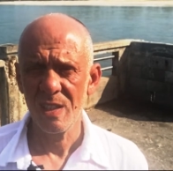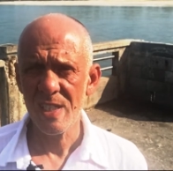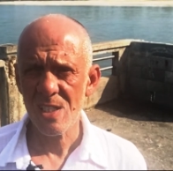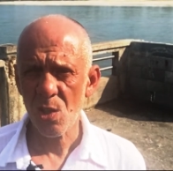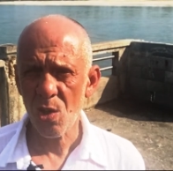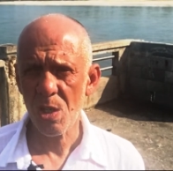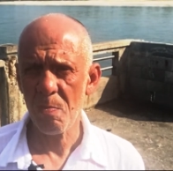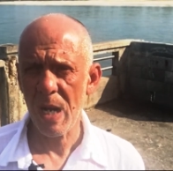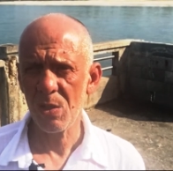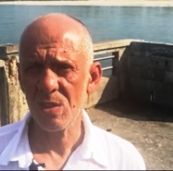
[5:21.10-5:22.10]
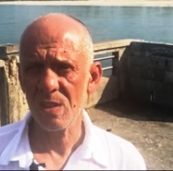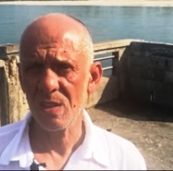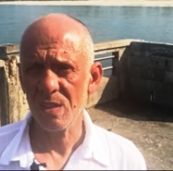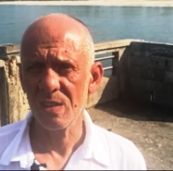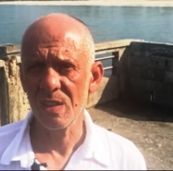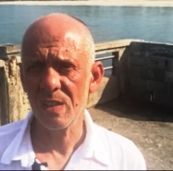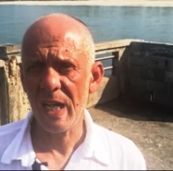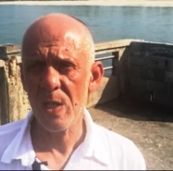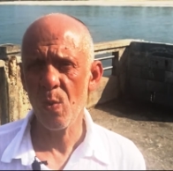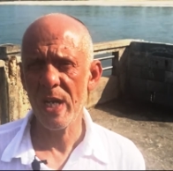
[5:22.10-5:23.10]
He spoke about the
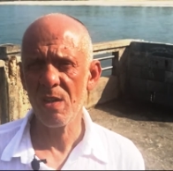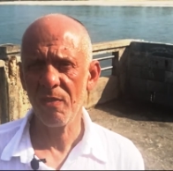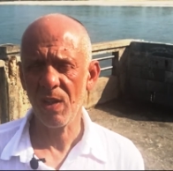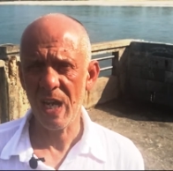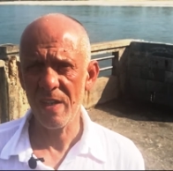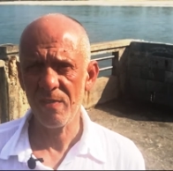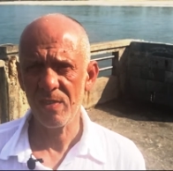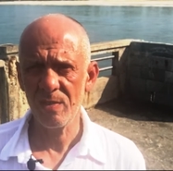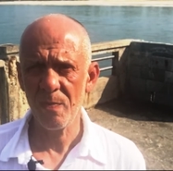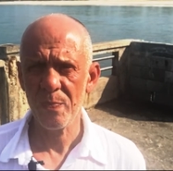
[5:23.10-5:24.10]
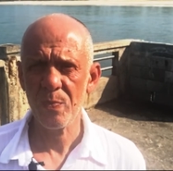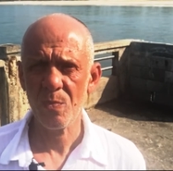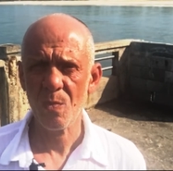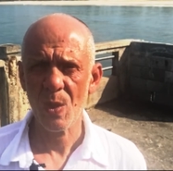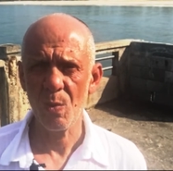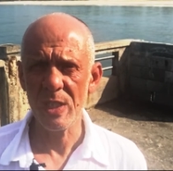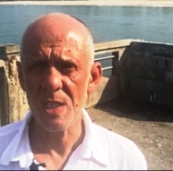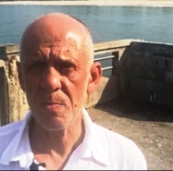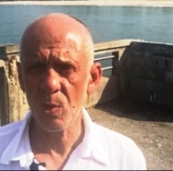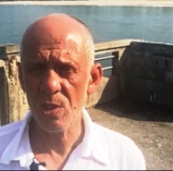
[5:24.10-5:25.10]
Thai way of life with
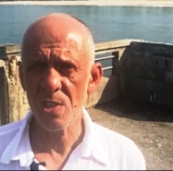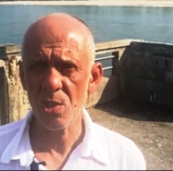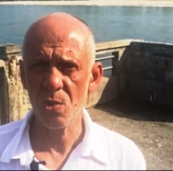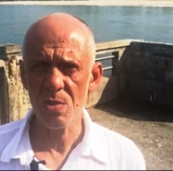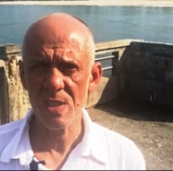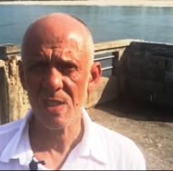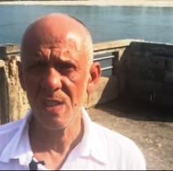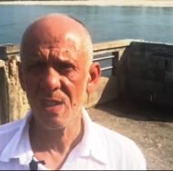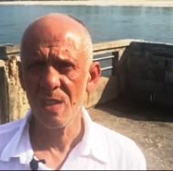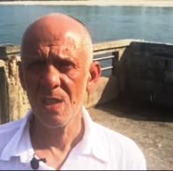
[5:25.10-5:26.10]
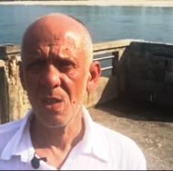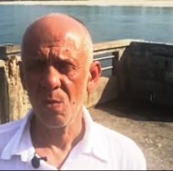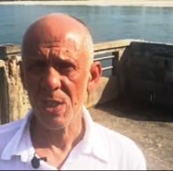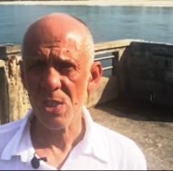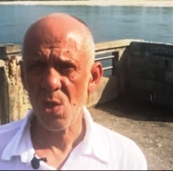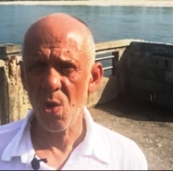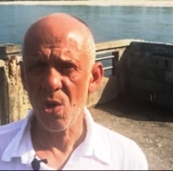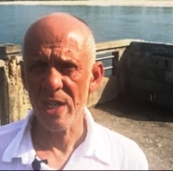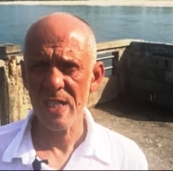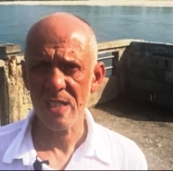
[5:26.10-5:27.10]
its Buddhist roots was so
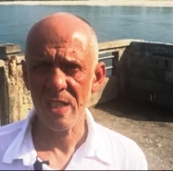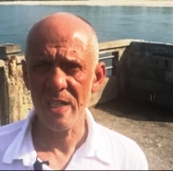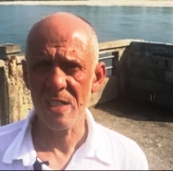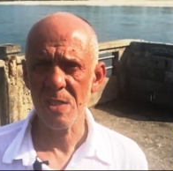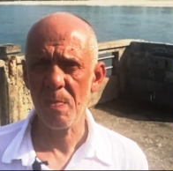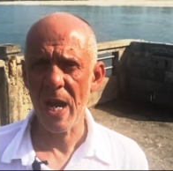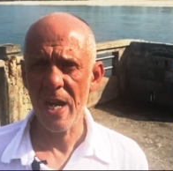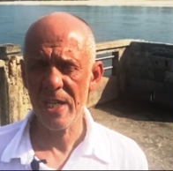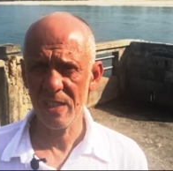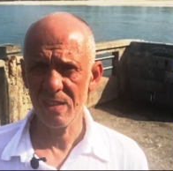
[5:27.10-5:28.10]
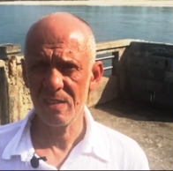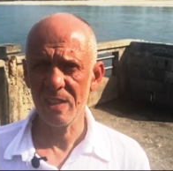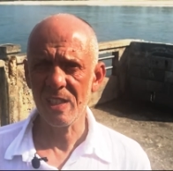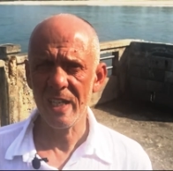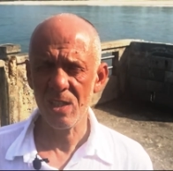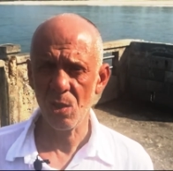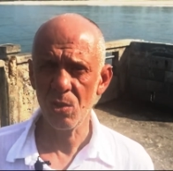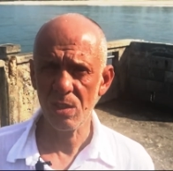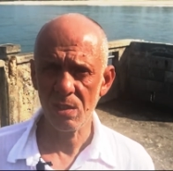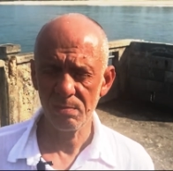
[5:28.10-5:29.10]
honest and inspiring that I
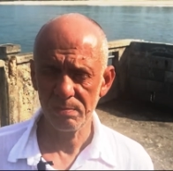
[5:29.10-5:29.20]
thought